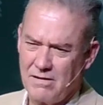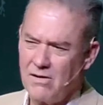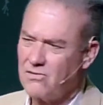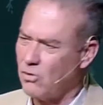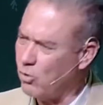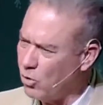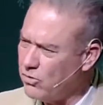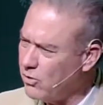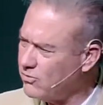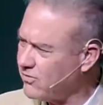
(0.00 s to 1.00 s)
So hold
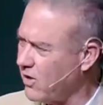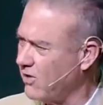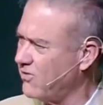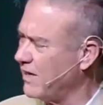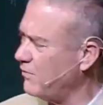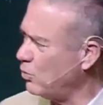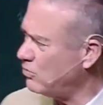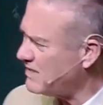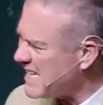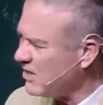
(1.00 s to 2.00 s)
those thoughts. And if you
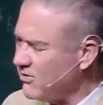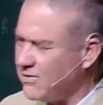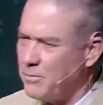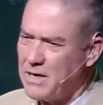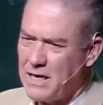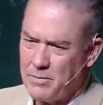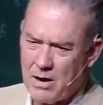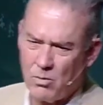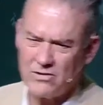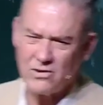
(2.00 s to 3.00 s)
tell somebody
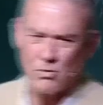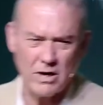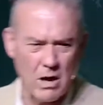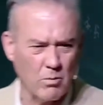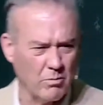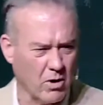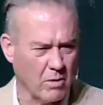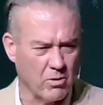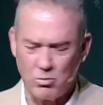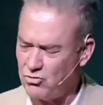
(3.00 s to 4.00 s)
about what's going on with
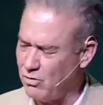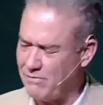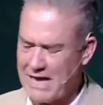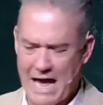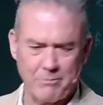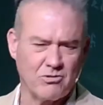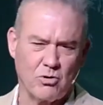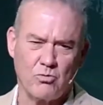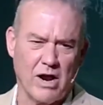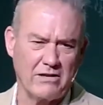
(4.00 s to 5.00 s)
Barbara, which you have the
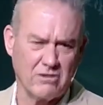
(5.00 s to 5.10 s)
absolute right to